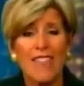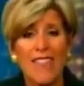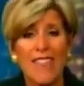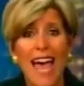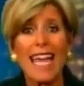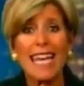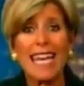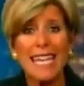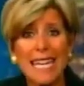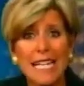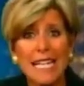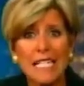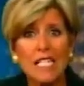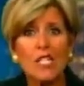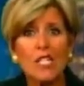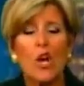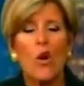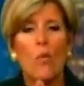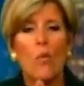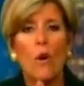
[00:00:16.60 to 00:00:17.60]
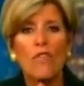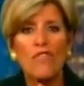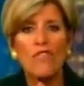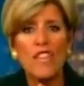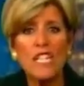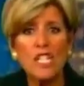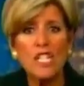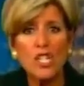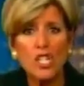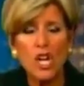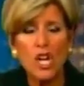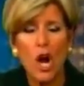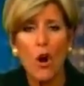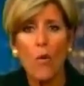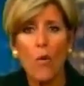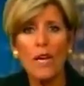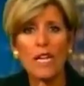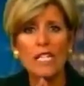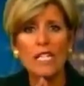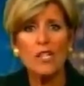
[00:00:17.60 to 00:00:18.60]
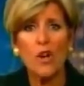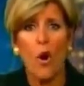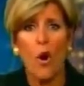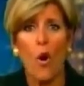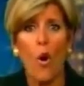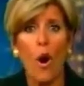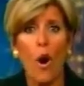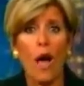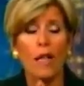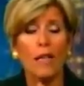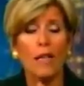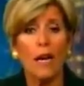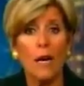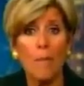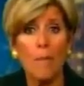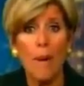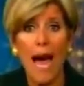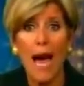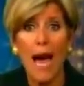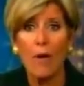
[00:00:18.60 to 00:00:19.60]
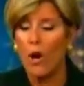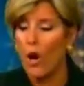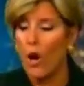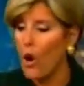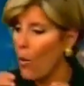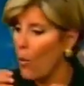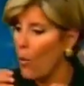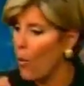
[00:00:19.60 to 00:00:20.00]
And that is what this show is all about.